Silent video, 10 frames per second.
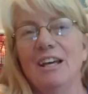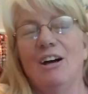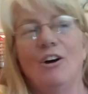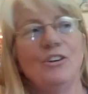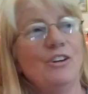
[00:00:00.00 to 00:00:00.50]

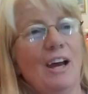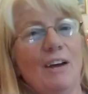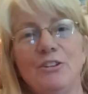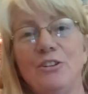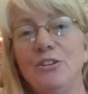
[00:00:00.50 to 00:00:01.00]
All you
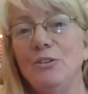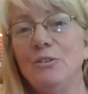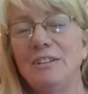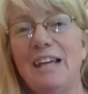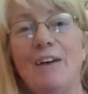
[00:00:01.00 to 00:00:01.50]
have to
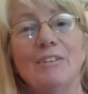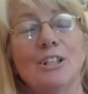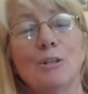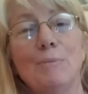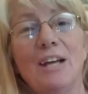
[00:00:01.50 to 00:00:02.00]
do is have a
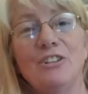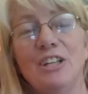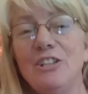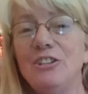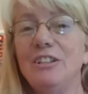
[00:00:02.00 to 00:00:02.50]
little
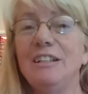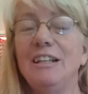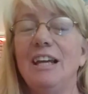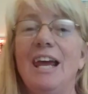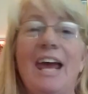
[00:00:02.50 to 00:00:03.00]

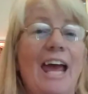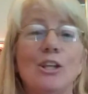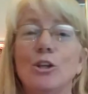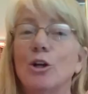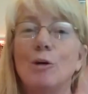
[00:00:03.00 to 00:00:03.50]
imagination
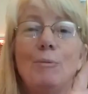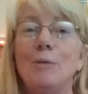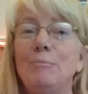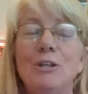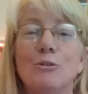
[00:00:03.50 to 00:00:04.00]
and look up
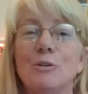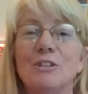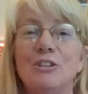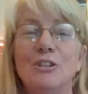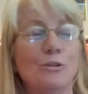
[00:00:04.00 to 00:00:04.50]
on
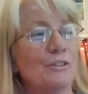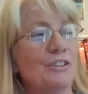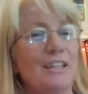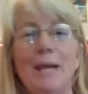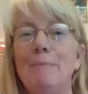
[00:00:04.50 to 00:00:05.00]
Pinterest, and you will
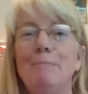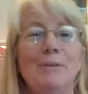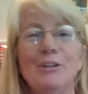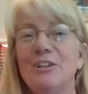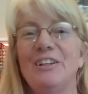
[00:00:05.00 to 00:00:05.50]
see a
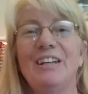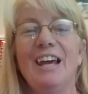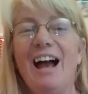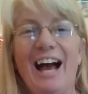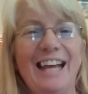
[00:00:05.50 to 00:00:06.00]
million
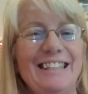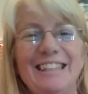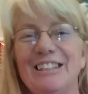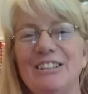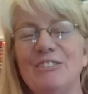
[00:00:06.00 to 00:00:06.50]

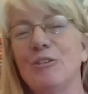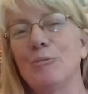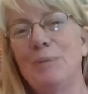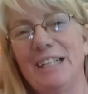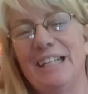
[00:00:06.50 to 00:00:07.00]
ideas for
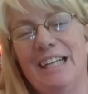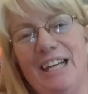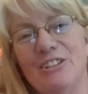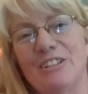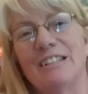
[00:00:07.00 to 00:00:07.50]
piggy
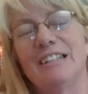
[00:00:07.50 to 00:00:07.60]
cages.